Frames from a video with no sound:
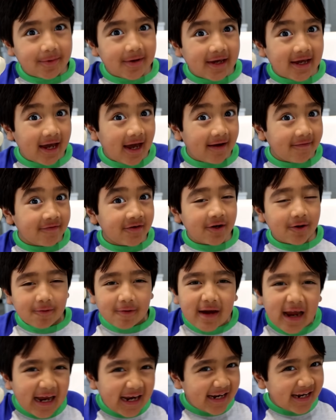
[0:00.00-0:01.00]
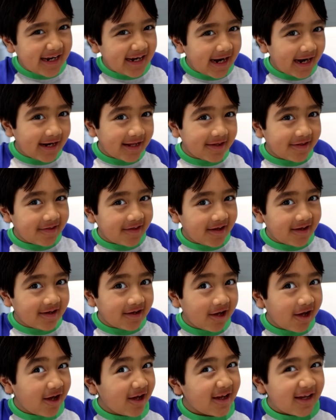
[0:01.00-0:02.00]
we haven't created
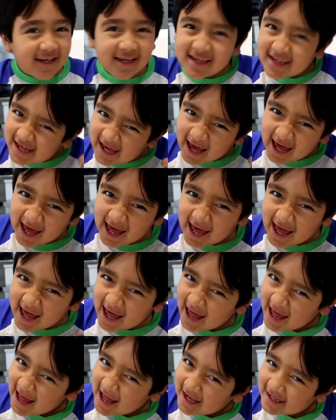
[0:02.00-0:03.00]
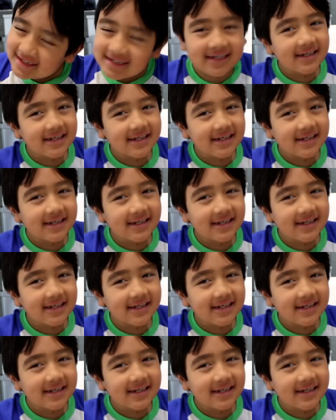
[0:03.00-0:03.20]
anything yet.